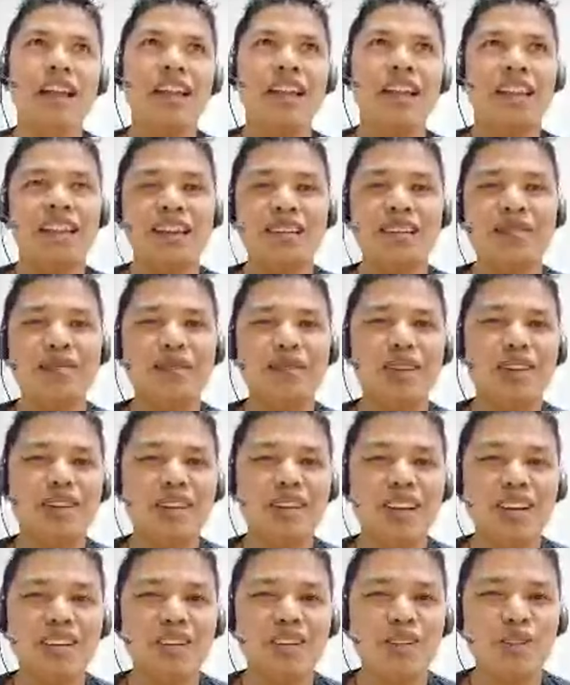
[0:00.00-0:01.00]
Let me
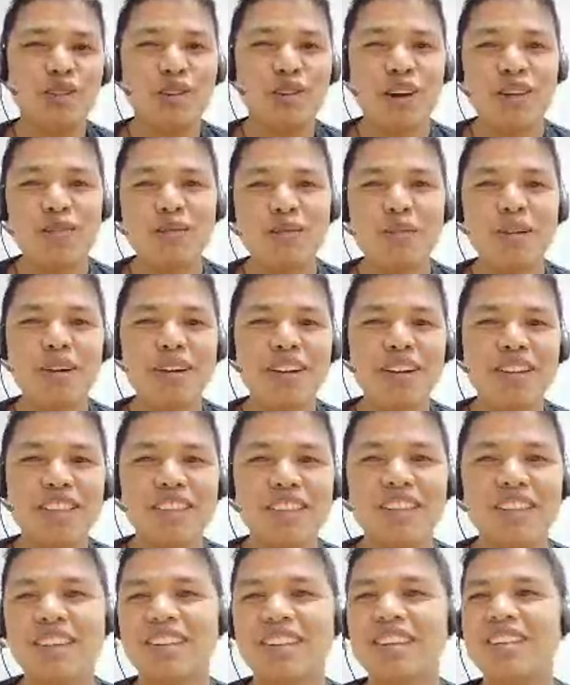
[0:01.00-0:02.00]
tell you one funny
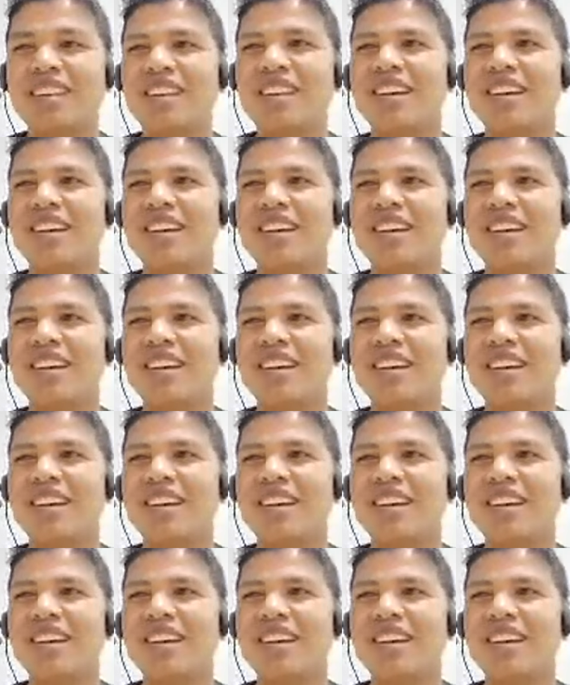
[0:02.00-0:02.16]
thing.